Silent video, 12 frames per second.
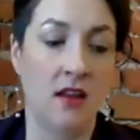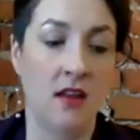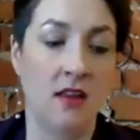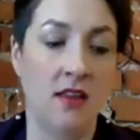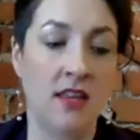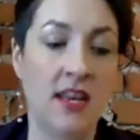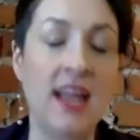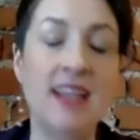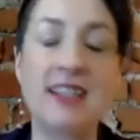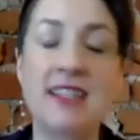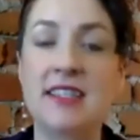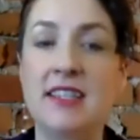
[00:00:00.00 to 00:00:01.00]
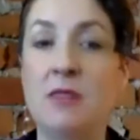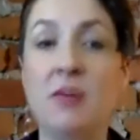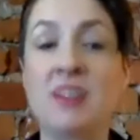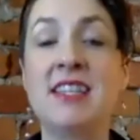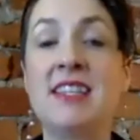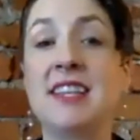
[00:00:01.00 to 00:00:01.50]
It
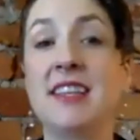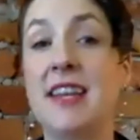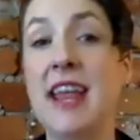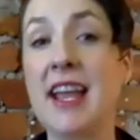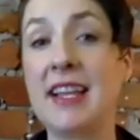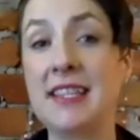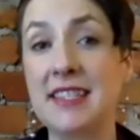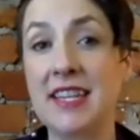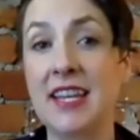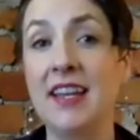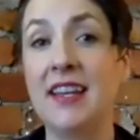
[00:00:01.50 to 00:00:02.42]
wasn't until the next